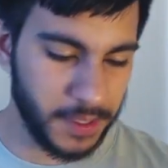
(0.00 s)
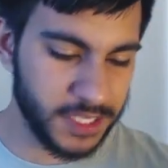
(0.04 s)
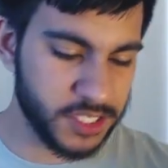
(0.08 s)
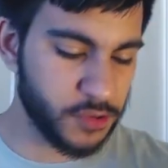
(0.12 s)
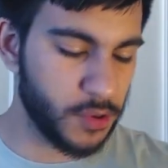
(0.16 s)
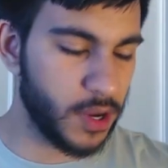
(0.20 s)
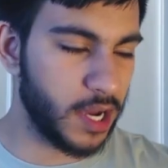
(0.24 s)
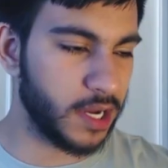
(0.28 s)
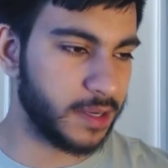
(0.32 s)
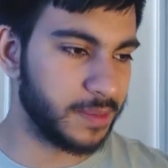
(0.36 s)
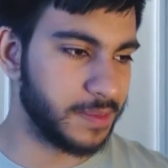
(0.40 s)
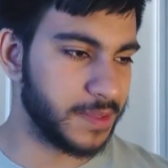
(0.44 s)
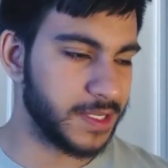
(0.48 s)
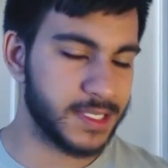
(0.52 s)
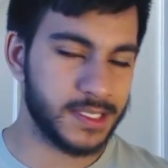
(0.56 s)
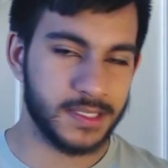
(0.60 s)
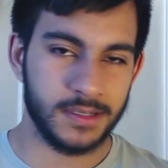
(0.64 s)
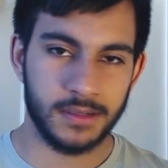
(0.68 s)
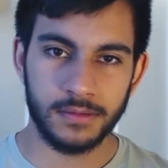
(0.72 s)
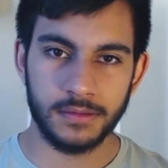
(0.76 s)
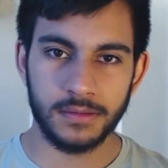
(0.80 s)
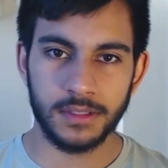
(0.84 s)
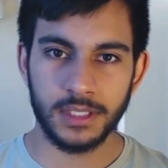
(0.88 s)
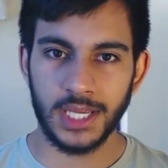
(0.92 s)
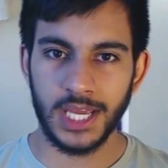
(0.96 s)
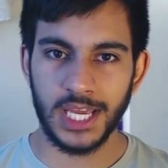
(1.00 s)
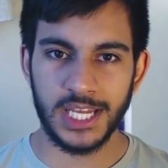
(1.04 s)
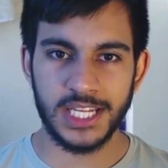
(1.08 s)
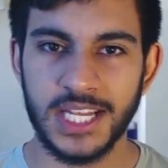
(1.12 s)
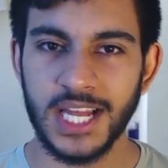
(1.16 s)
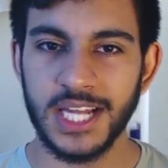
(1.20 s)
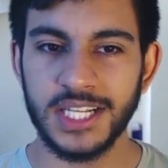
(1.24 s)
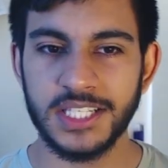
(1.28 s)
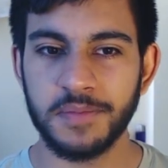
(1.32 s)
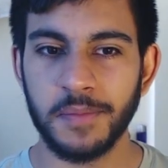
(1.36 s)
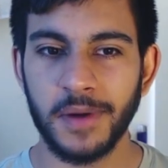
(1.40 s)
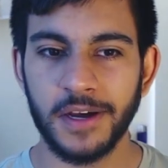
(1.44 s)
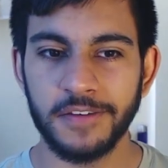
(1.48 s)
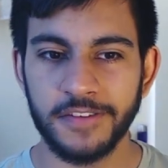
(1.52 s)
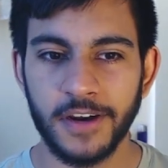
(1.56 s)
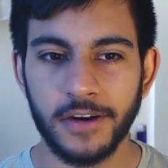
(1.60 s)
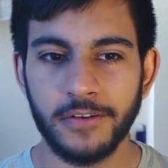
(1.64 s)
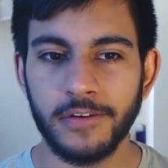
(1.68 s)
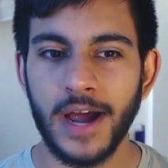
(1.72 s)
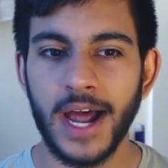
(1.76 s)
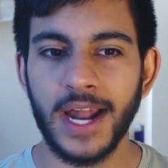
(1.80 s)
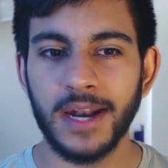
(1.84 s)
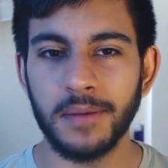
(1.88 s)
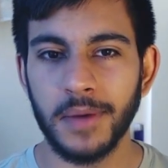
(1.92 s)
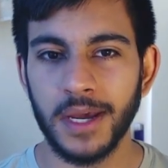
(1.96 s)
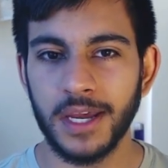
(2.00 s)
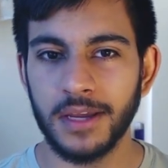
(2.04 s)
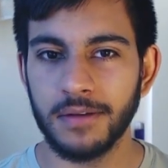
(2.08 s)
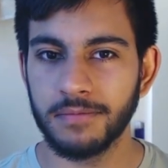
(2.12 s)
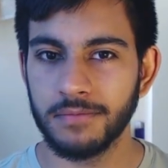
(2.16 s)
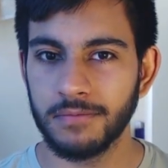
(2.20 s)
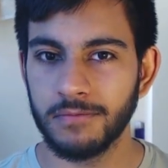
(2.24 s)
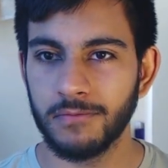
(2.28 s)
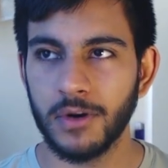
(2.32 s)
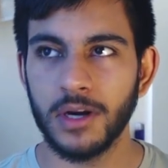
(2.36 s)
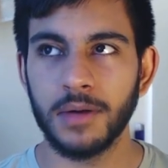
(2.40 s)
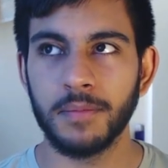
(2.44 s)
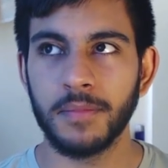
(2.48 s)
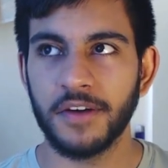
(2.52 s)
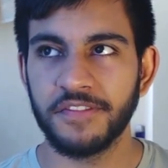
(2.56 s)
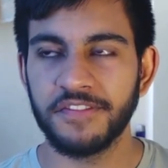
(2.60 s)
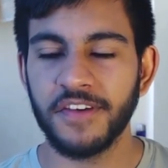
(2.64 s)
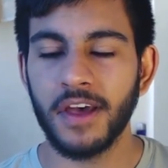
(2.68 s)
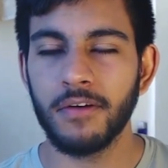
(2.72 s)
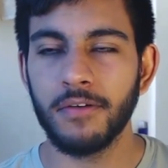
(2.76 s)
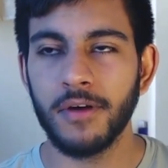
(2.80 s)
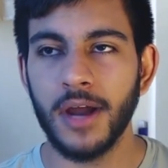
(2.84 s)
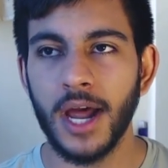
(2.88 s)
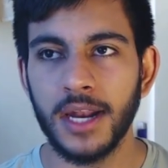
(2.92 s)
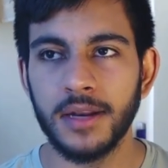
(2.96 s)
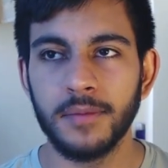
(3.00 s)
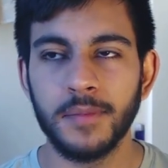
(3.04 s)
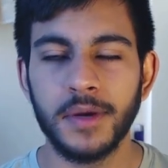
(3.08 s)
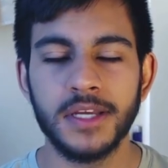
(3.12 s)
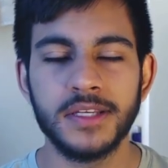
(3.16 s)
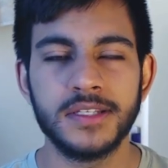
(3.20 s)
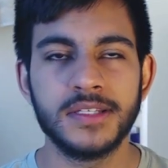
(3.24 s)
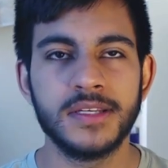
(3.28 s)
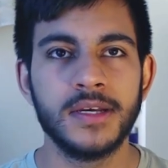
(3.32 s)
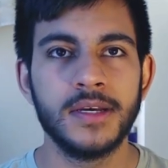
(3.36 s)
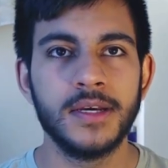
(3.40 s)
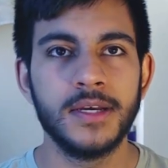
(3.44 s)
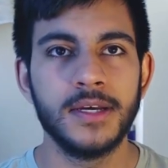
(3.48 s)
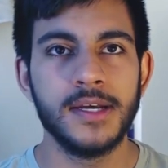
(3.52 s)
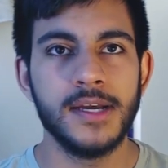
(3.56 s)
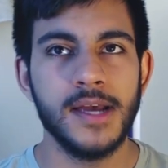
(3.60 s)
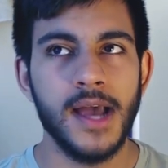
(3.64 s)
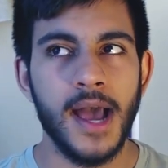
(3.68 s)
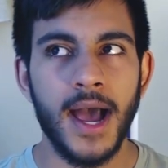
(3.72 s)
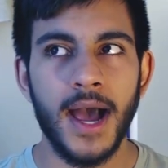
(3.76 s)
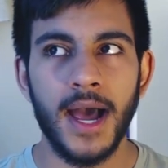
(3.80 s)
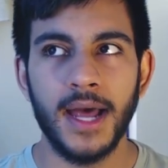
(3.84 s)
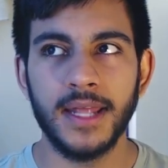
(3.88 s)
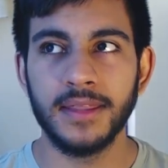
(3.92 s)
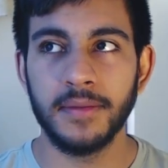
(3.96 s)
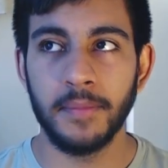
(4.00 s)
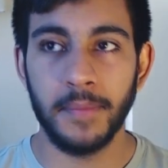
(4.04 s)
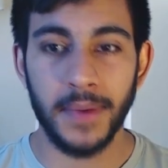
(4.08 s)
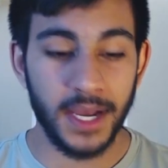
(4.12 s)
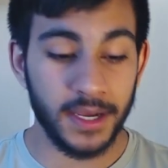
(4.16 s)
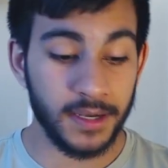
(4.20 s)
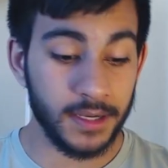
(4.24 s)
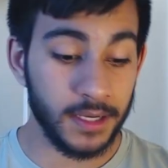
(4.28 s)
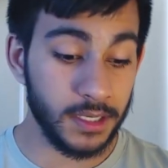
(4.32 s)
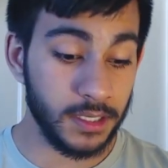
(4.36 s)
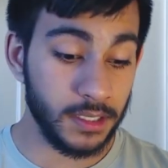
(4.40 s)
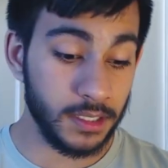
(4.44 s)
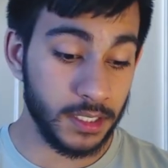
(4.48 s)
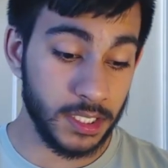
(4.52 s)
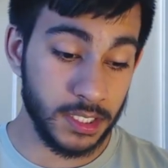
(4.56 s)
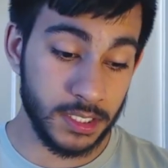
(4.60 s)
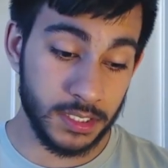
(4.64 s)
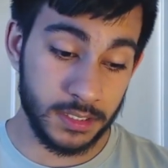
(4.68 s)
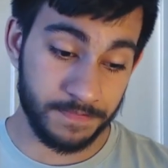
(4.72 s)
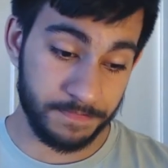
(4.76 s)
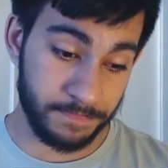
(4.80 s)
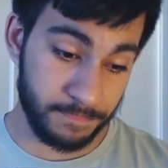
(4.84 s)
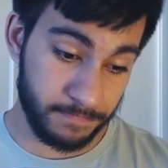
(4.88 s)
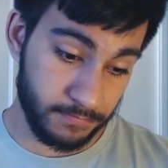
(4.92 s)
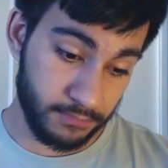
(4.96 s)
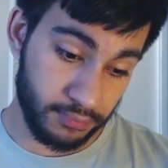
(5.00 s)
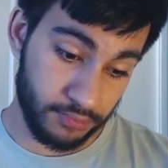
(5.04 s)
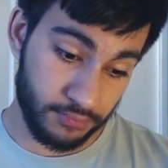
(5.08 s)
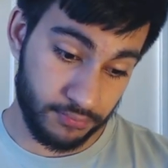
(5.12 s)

Fullmetal Alchemist. It, it's my favorite anime, one of my favorite animes. And the manga, it's,